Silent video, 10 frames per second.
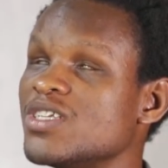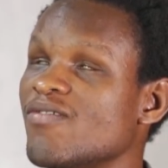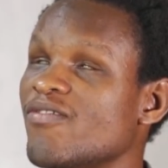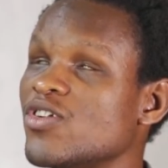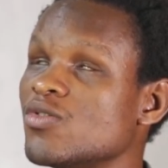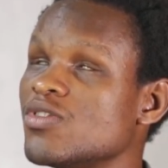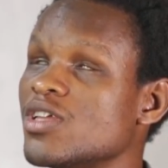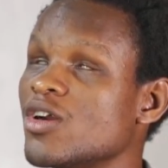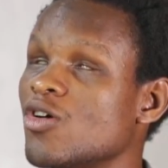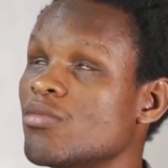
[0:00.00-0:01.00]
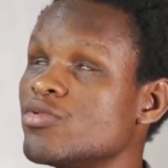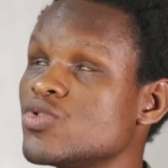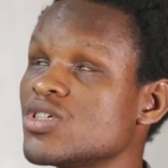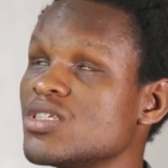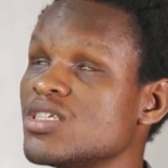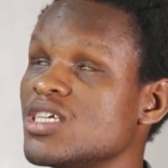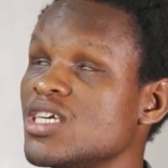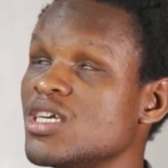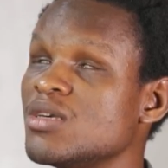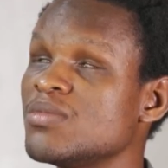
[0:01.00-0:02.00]
We didn't feel the link up between
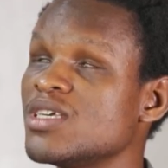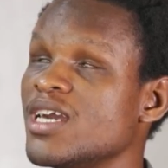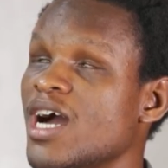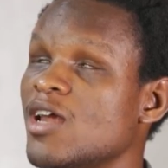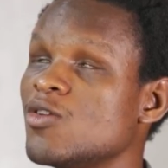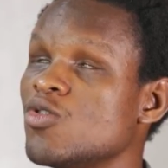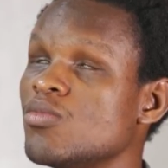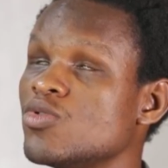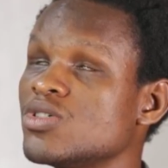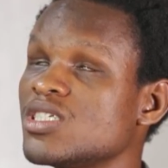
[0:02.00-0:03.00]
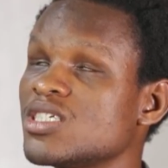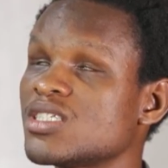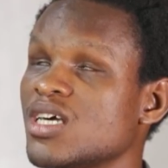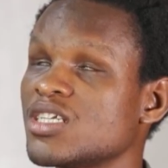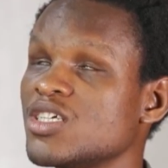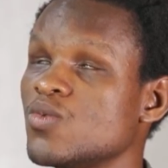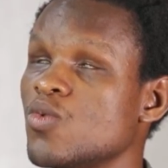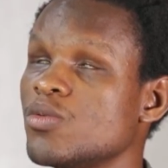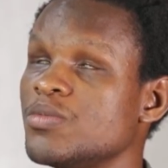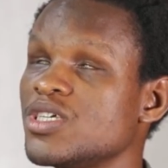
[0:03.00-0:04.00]
him, Ighalo, Moses, and
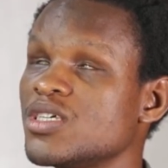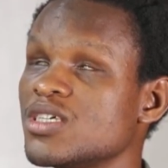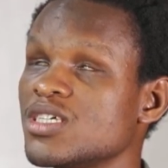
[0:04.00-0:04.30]
Iwobi.